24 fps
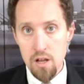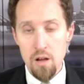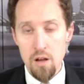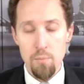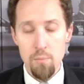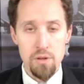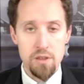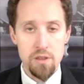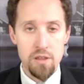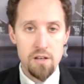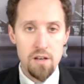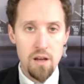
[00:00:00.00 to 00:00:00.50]

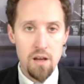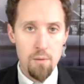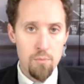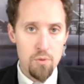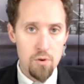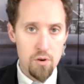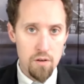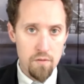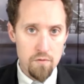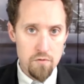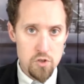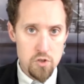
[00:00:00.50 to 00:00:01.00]
but the
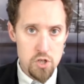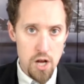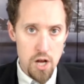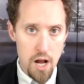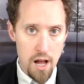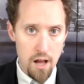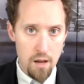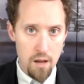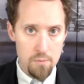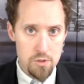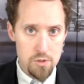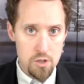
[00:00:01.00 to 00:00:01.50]
number of
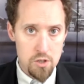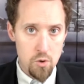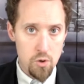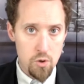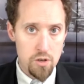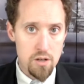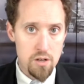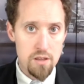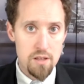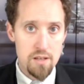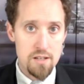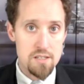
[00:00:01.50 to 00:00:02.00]
jobs,
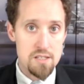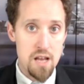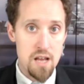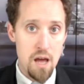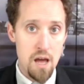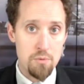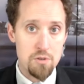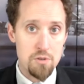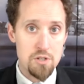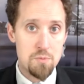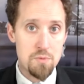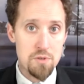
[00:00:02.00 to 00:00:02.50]
according to the
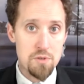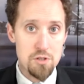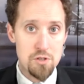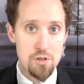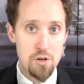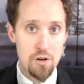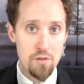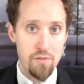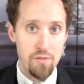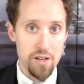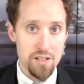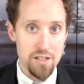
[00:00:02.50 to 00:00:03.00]
establishment
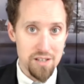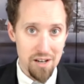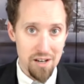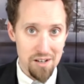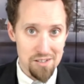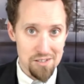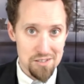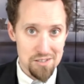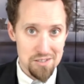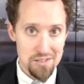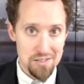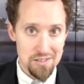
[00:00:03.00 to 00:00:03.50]
survey,
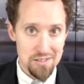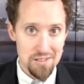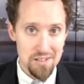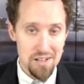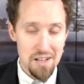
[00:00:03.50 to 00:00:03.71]
does.